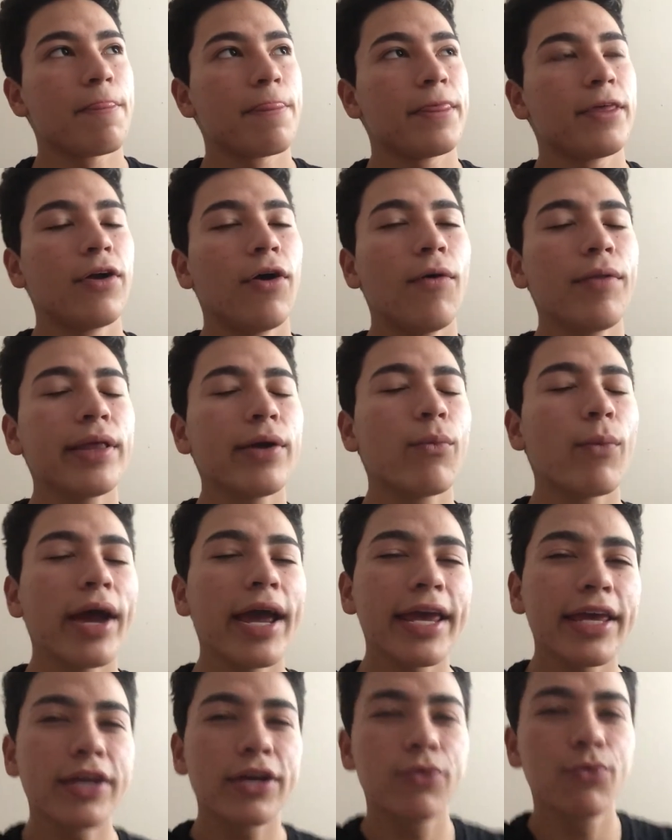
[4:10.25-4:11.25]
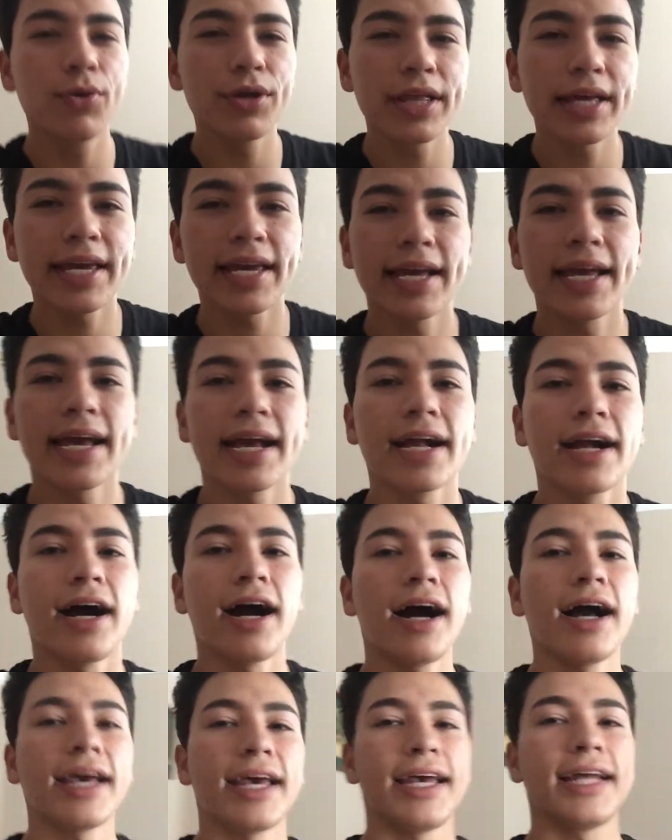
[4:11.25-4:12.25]
the only way you really can get
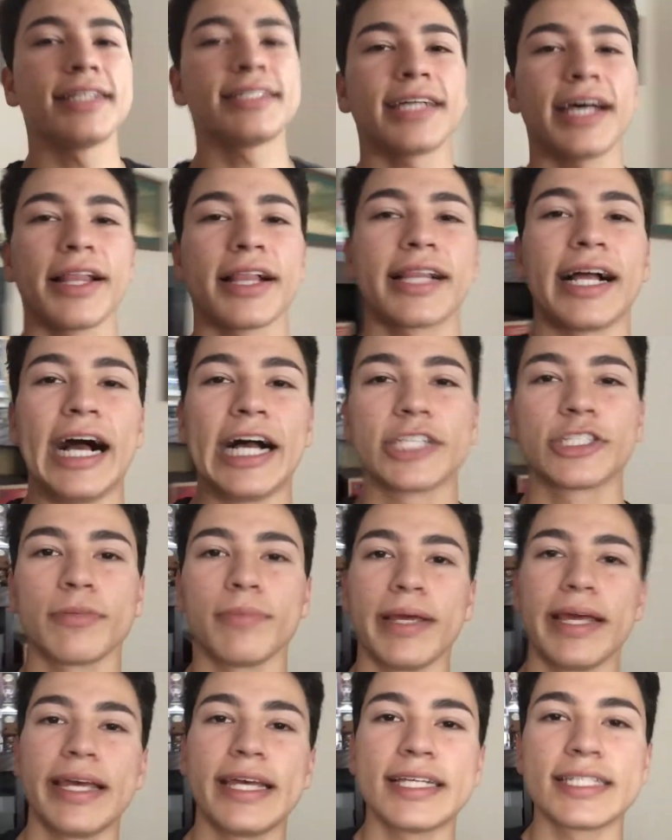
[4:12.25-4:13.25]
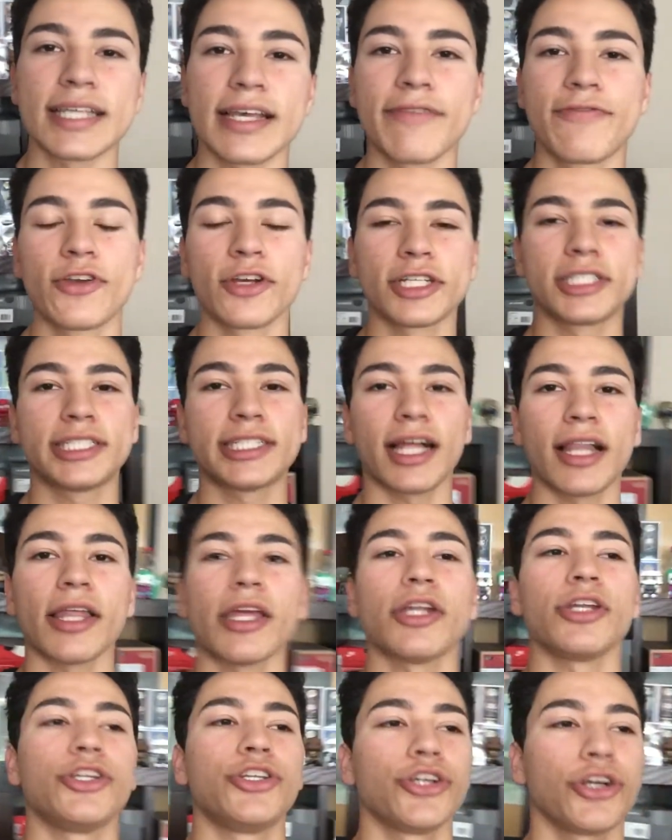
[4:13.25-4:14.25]
caught inside the classroom is if you're
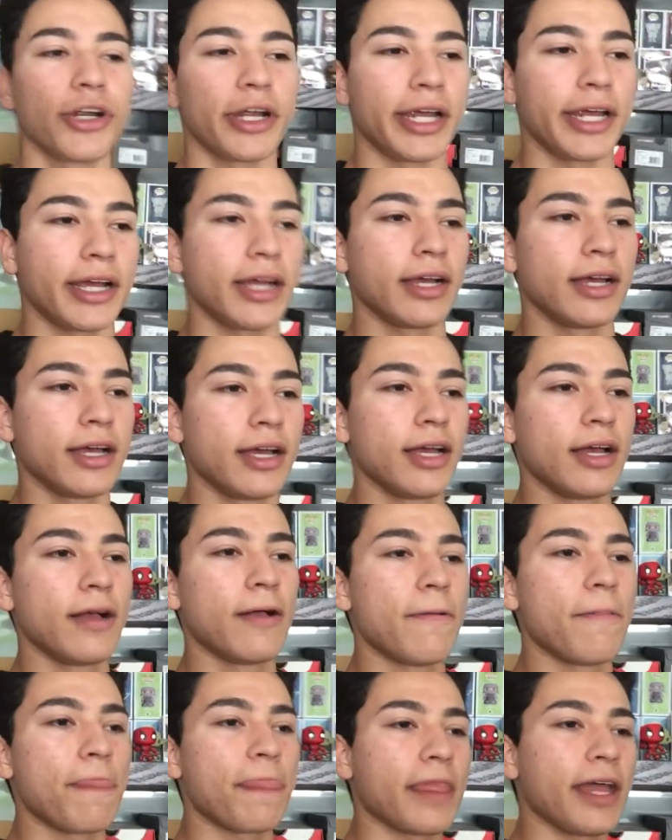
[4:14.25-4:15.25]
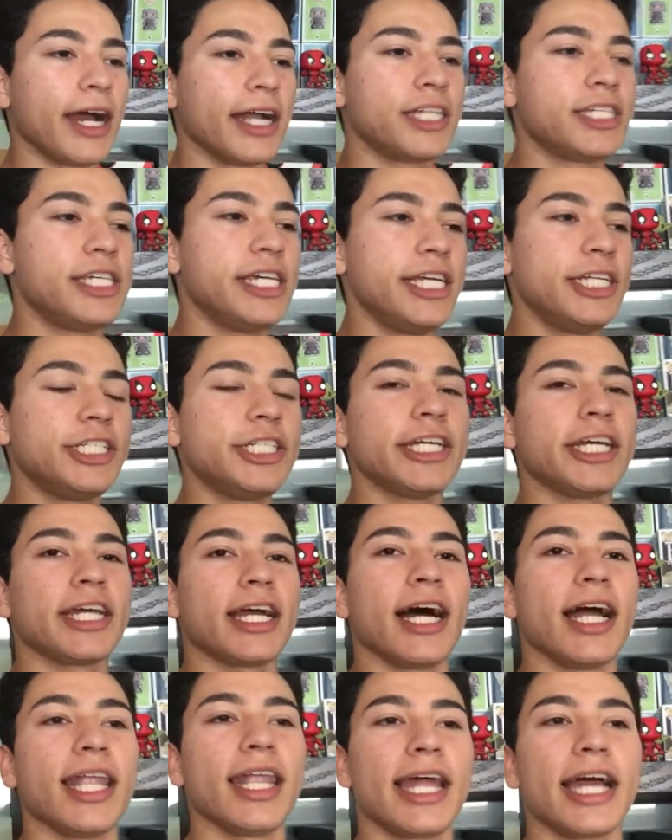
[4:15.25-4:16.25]
selling during a
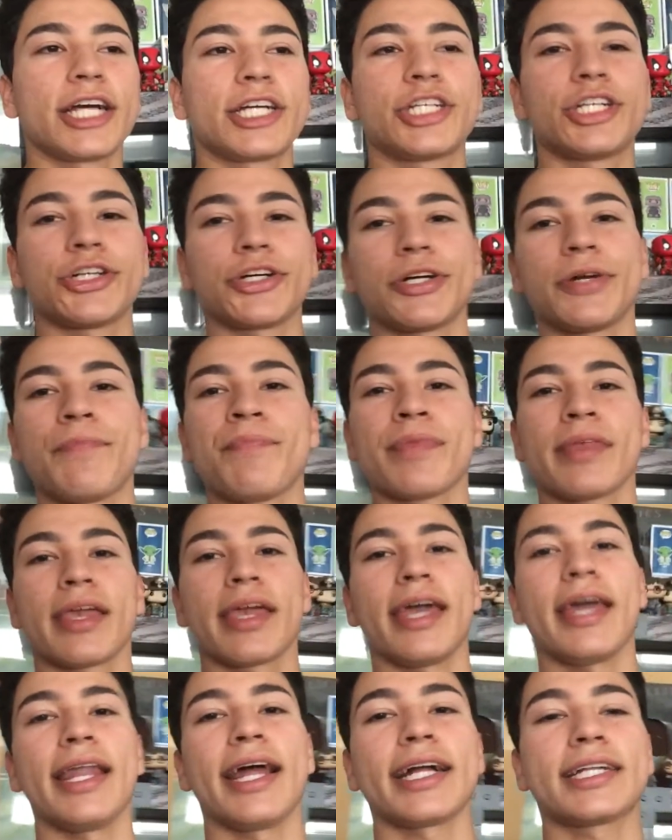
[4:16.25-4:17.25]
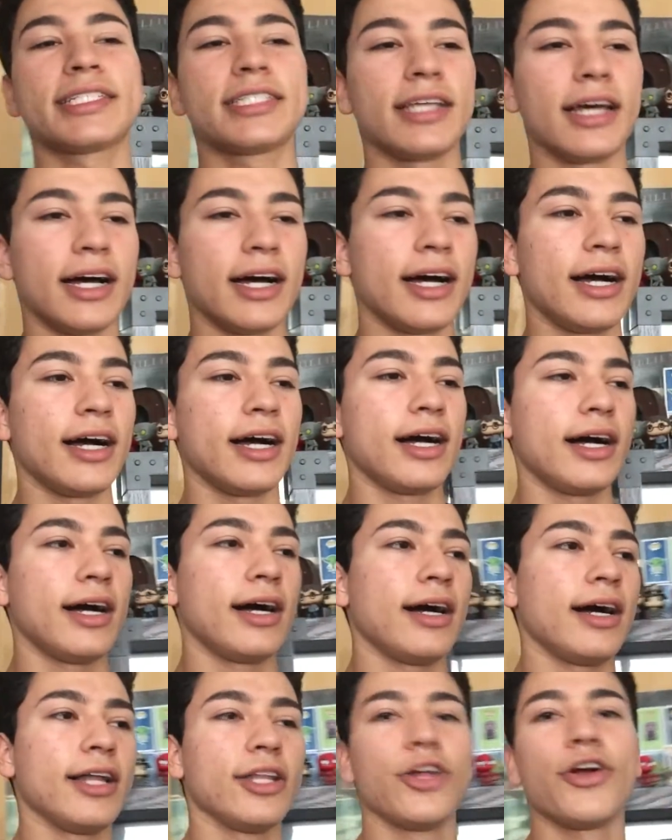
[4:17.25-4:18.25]
teaching, a lecture, a
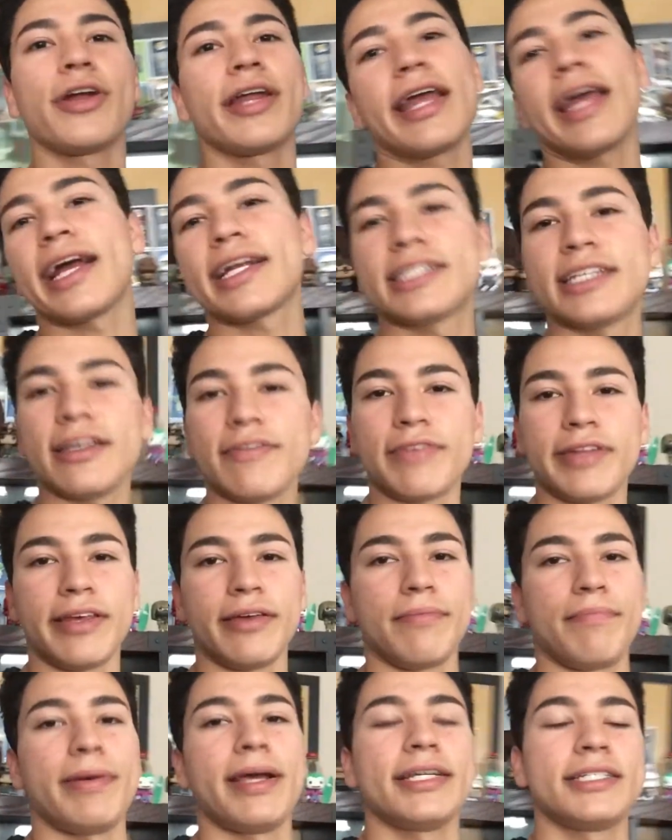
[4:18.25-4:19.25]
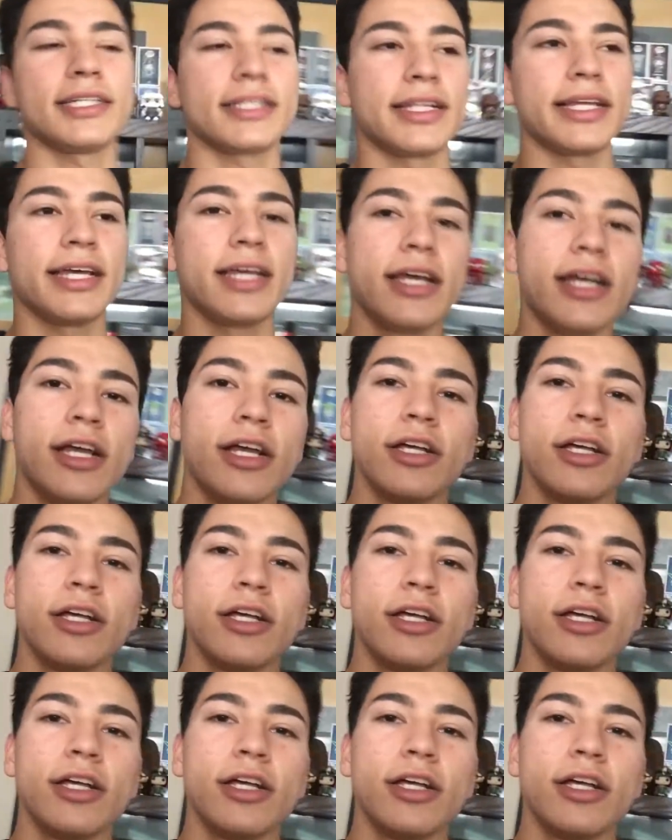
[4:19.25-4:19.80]
learning activity, basically.